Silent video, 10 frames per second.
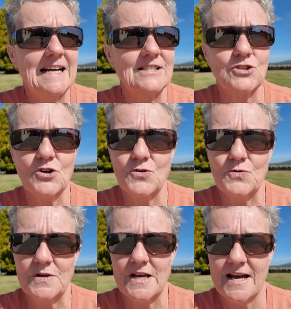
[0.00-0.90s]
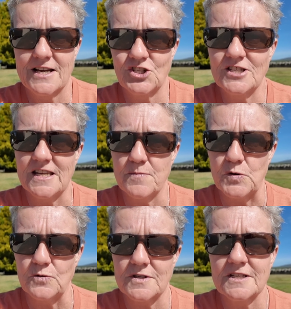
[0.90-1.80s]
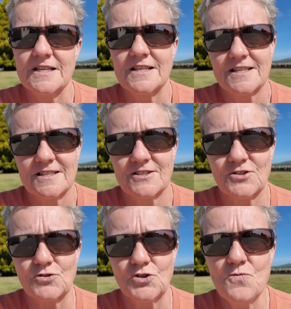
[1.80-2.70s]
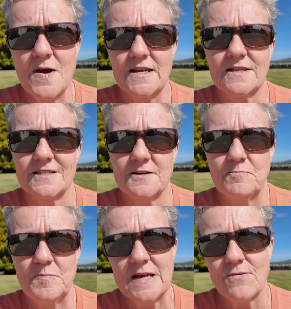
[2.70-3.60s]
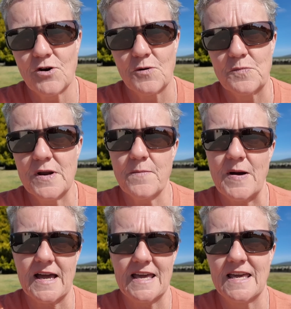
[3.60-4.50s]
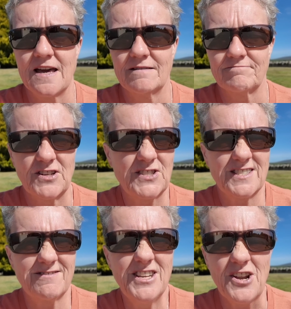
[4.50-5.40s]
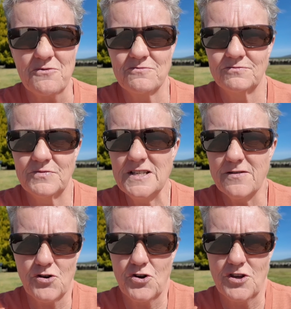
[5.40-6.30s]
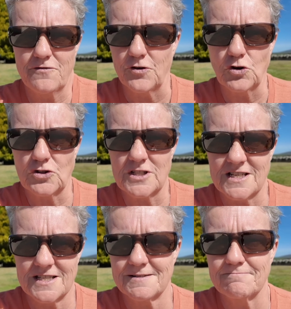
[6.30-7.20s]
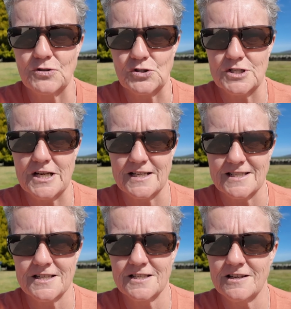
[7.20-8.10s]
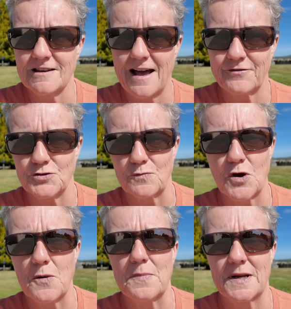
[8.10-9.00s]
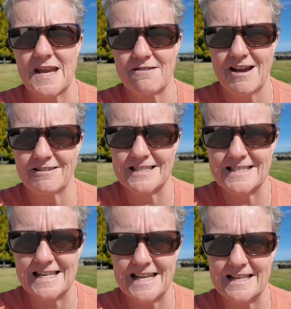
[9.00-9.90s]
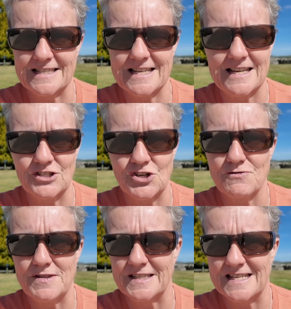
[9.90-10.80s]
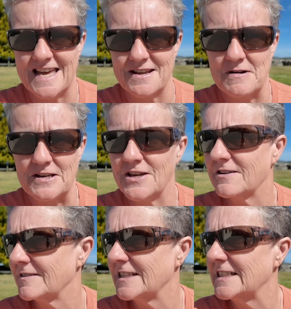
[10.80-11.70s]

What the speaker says: so she's in a boot. So Sue went to pick her up, bring her back here, because, you know, when you've hurt your foot, it's much nicer to have some company around, isn't it, during the day when you're